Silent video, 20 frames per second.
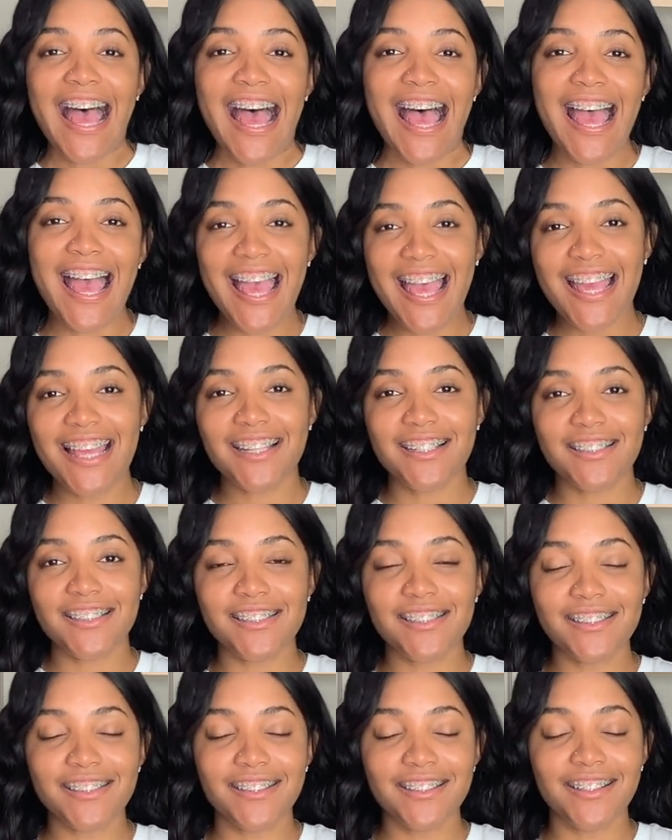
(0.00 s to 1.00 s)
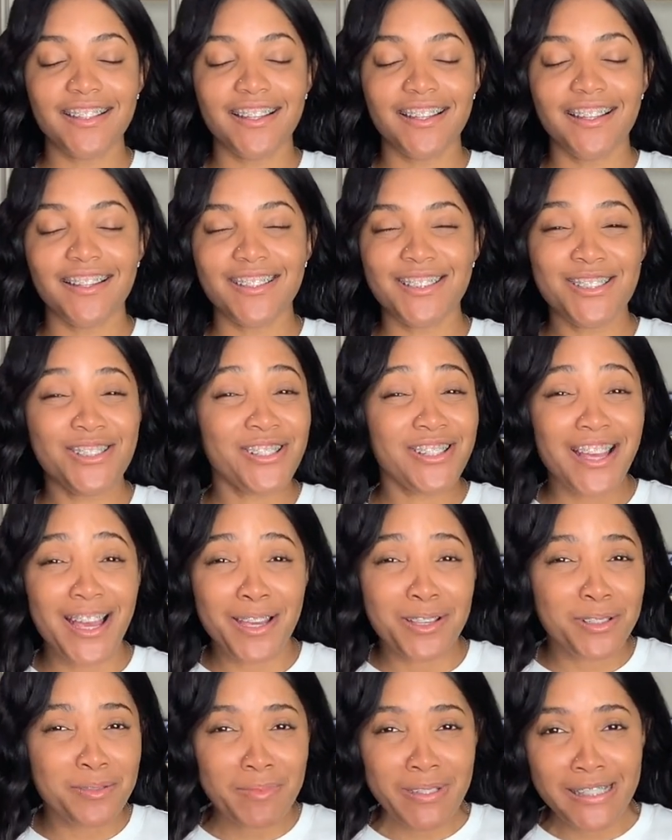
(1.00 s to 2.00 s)
And did you
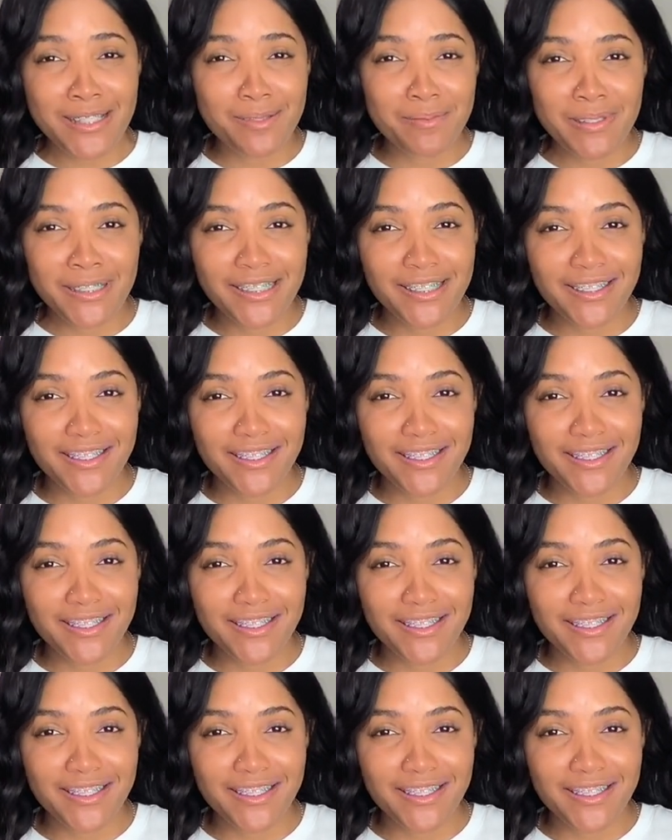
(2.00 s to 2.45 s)
guys miss me?